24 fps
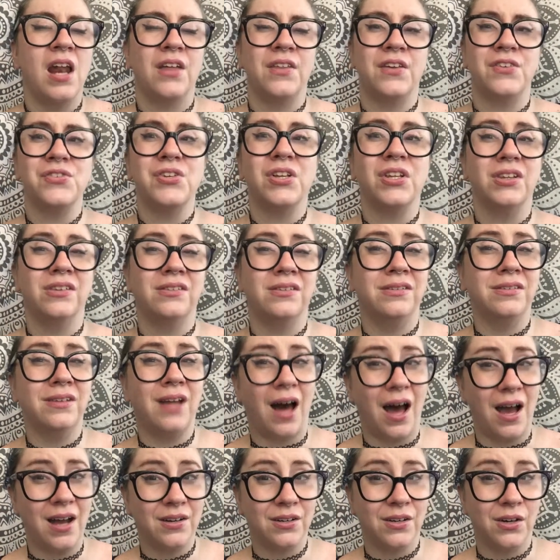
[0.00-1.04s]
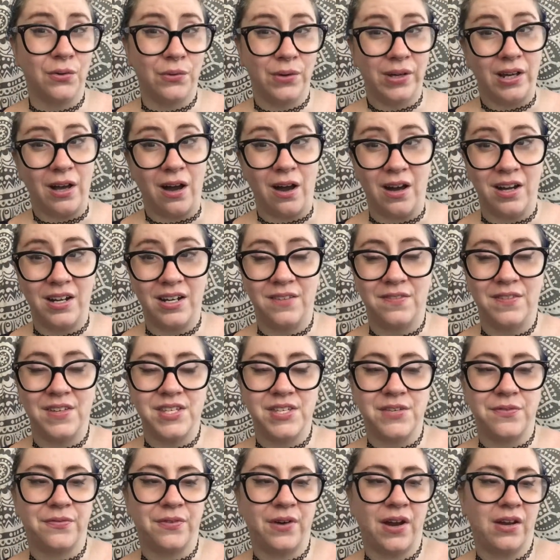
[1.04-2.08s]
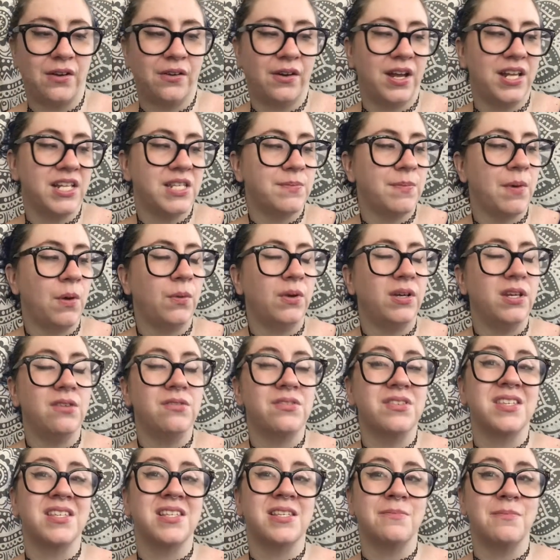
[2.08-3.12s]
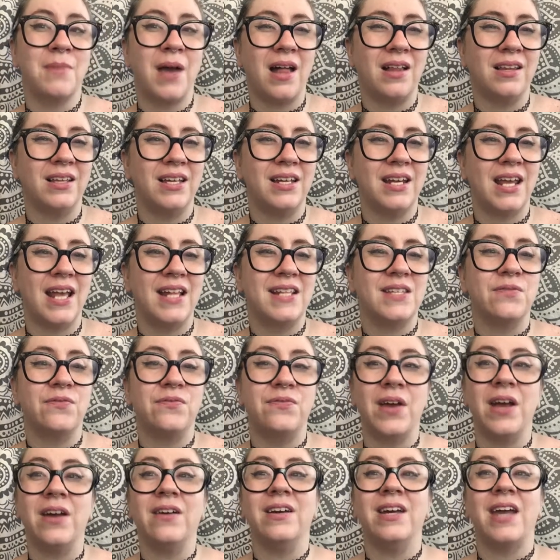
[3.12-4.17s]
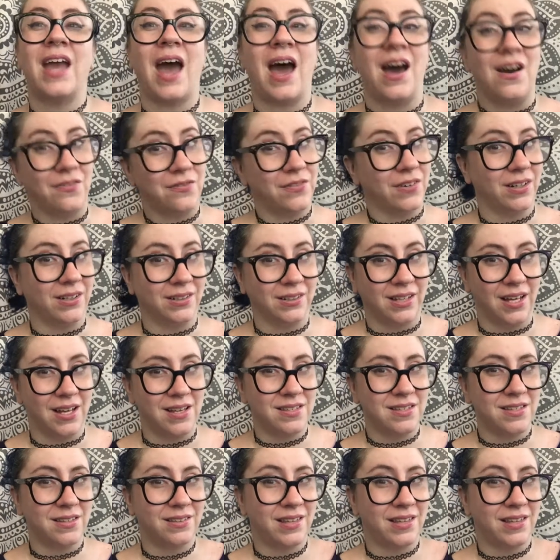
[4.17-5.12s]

There's a lot going on in this fragrance, but when you smell it, it's very effortless.